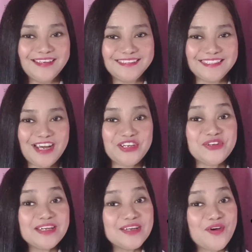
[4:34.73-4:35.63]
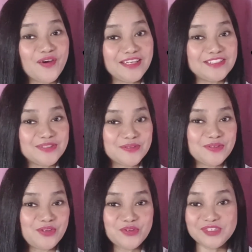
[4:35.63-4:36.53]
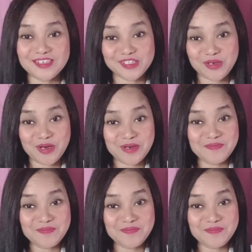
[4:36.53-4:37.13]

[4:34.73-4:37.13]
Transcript: Are you really going to use this term?